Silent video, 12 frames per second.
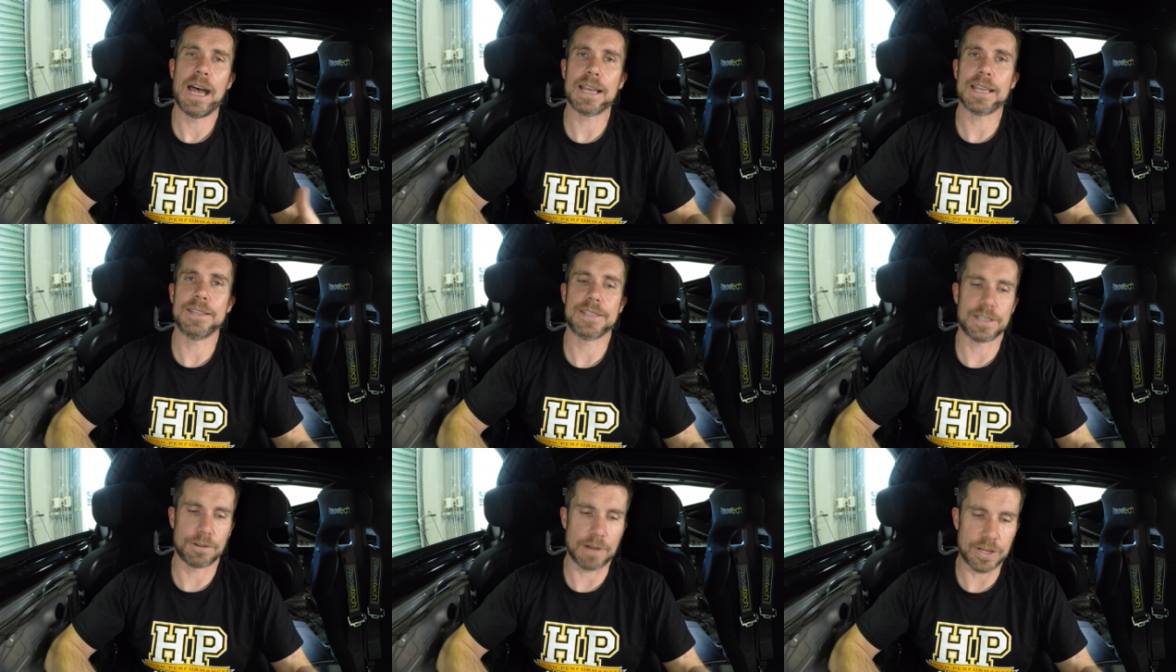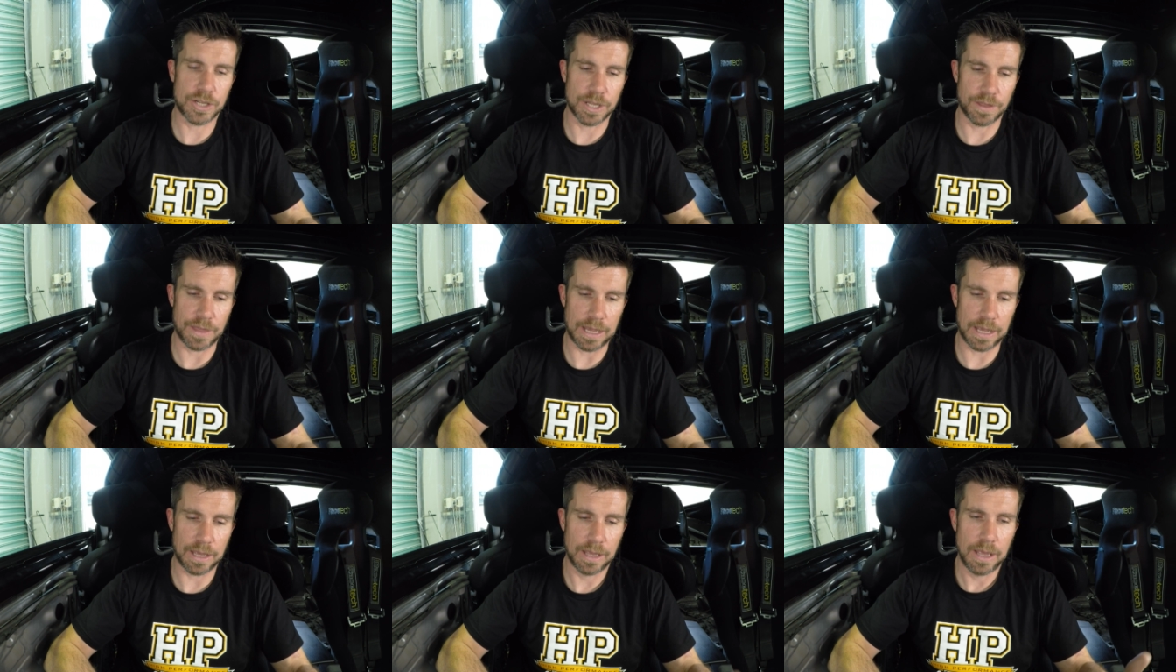consideration
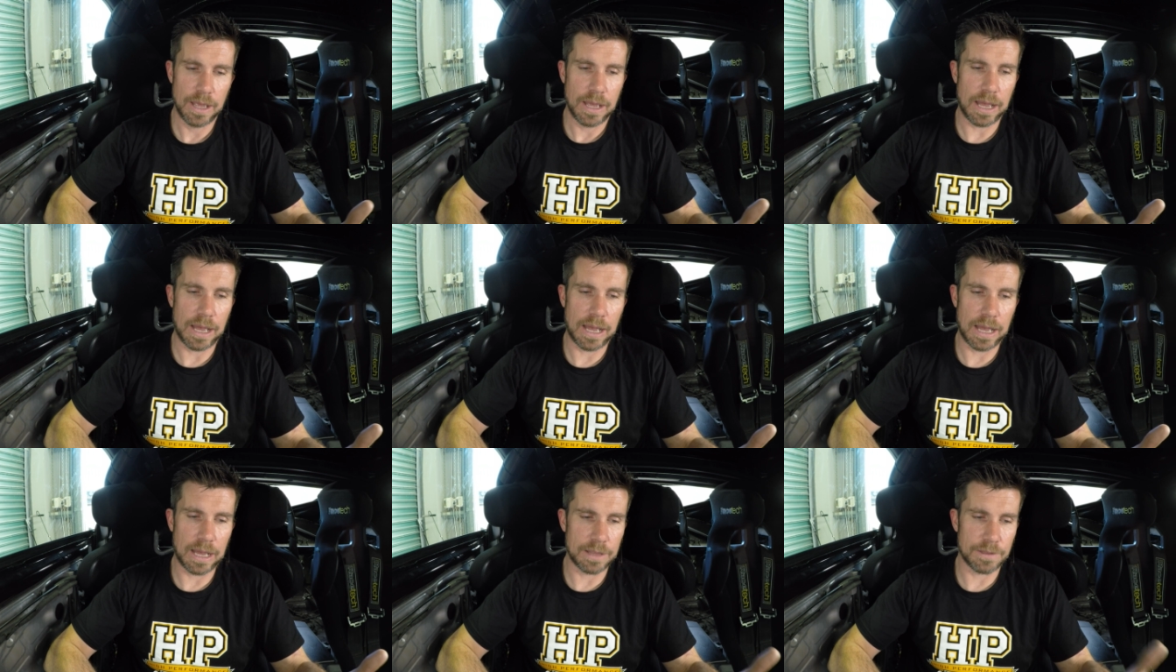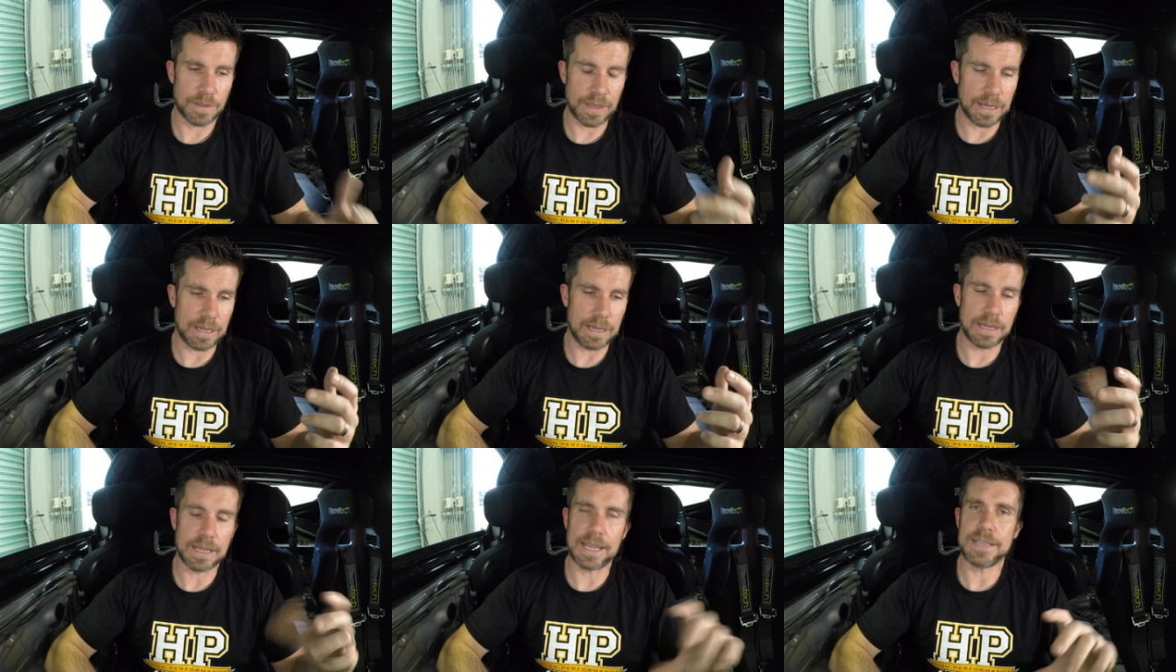there.
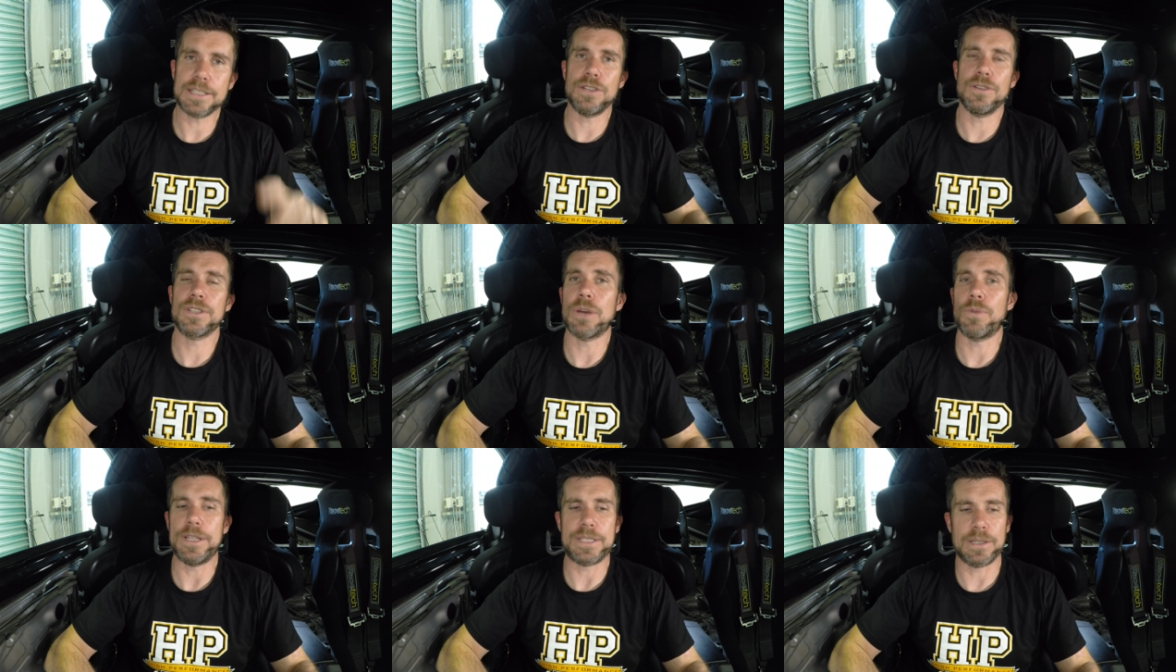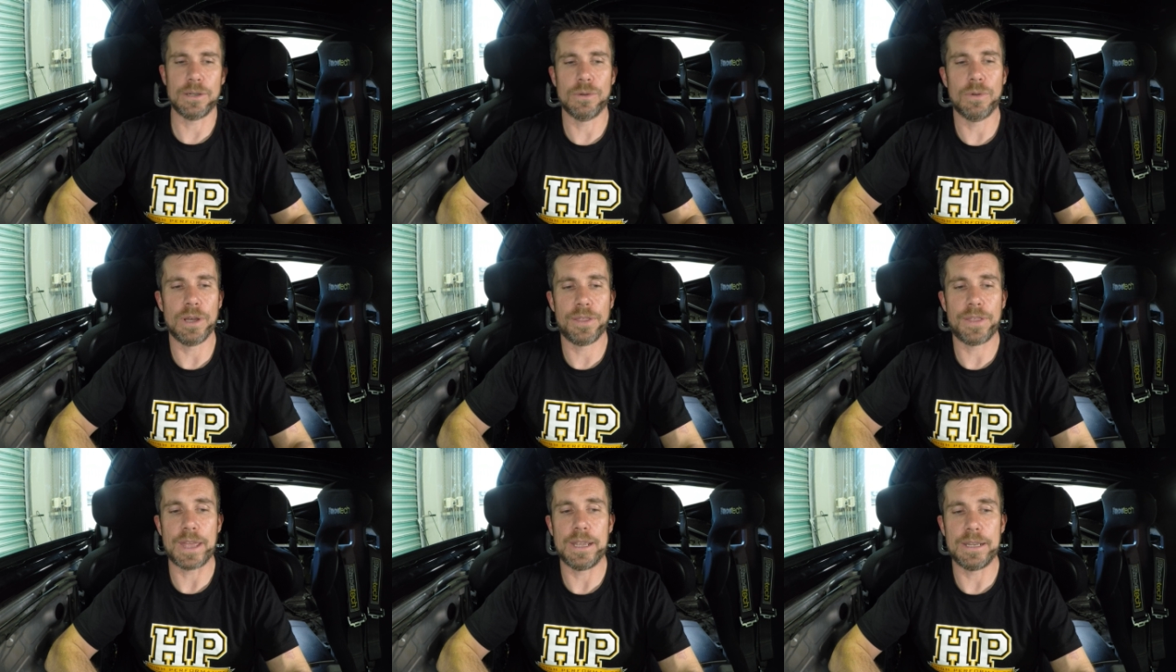The ECUs that we deal
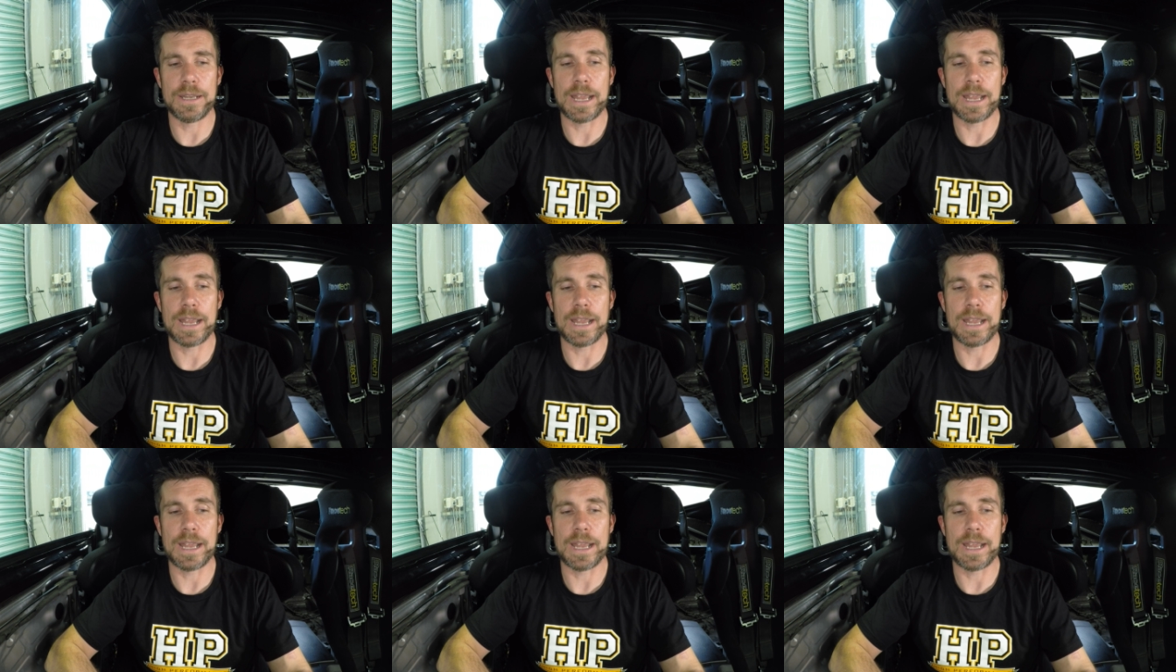with at